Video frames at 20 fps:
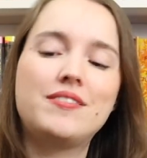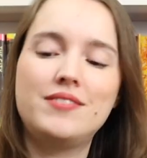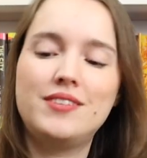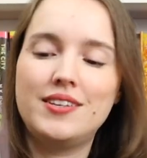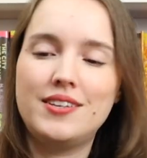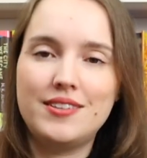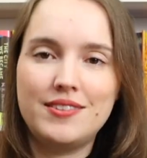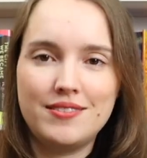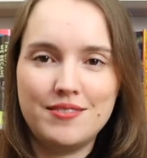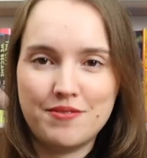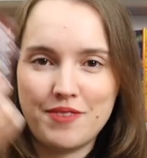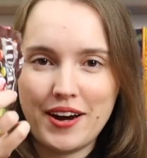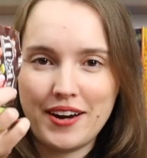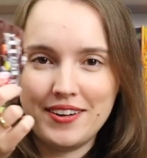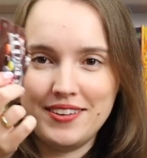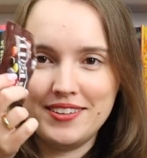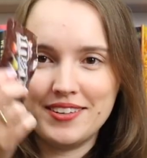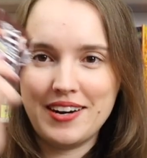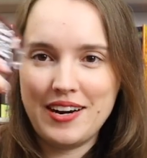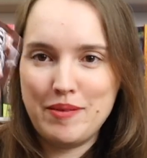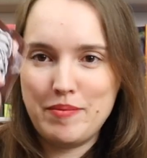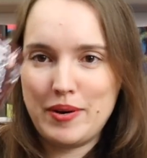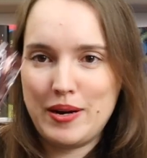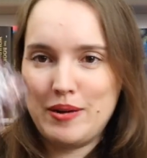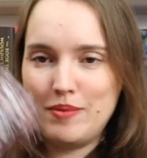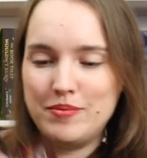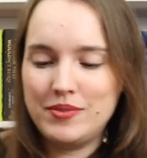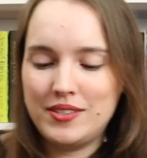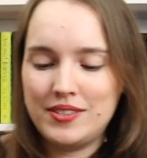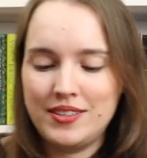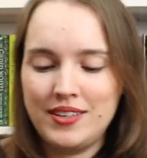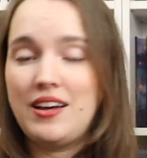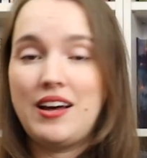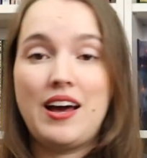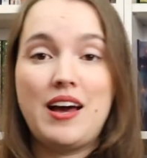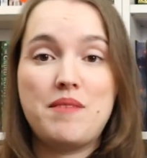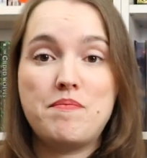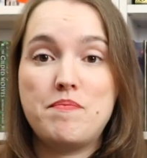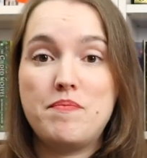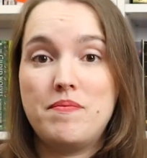of the regular M&Ms.
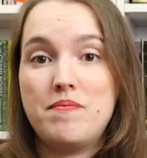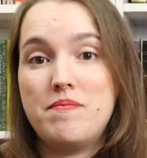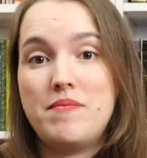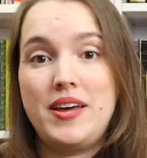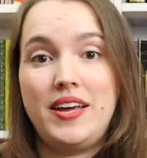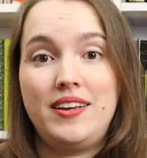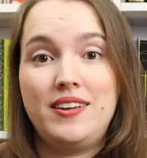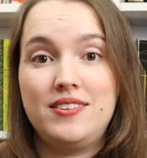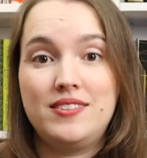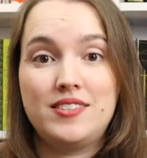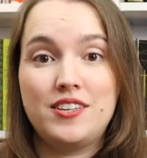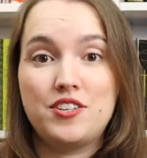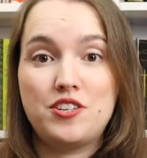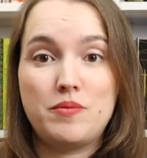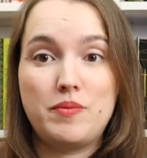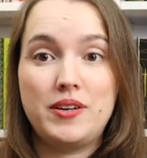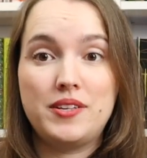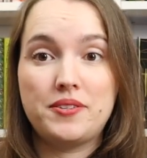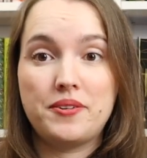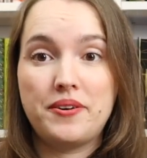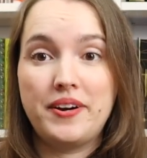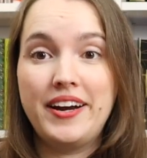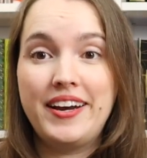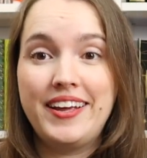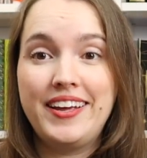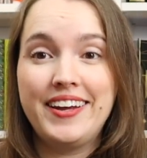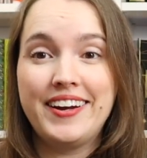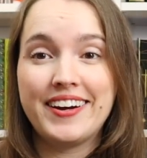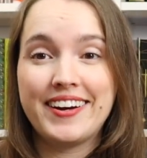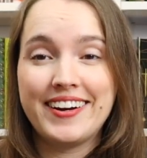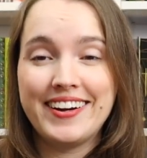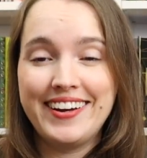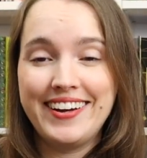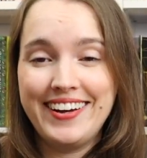I'm making such a mess already here.